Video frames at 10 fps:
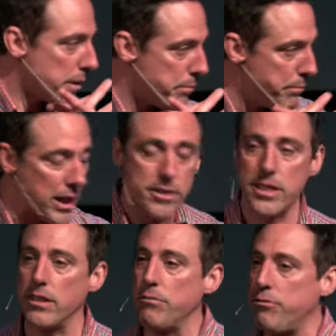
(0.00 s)
melted
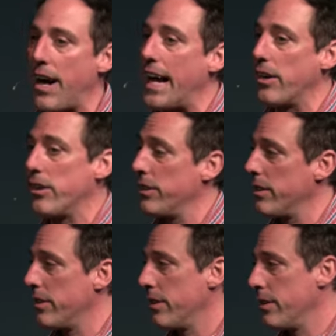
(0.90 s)
in fire.
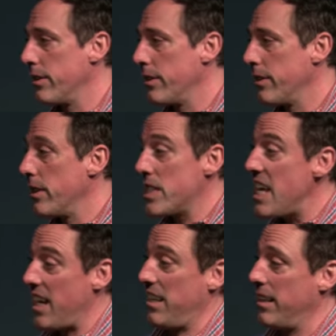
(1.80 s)
That's
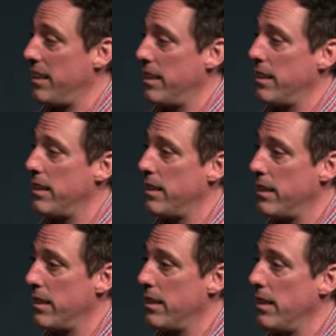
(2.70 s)
it.
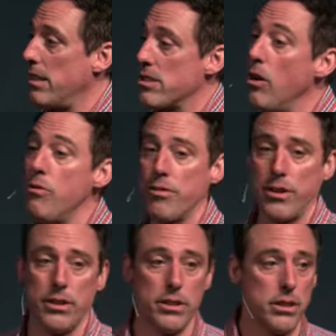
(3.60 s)
It's over.
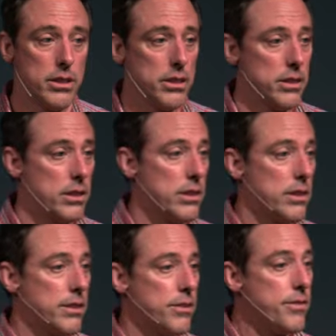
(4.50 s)

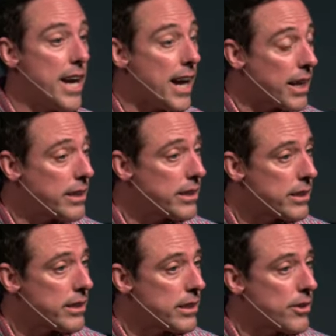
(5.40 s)
Then
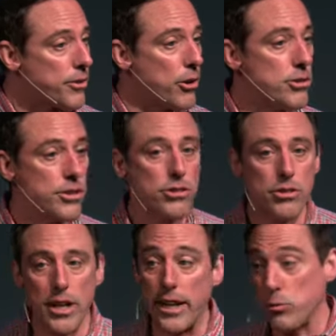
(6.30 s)
those in
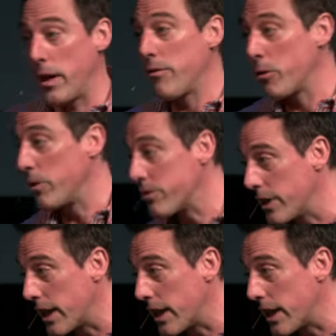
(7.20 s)
Christ, well, everyone's going to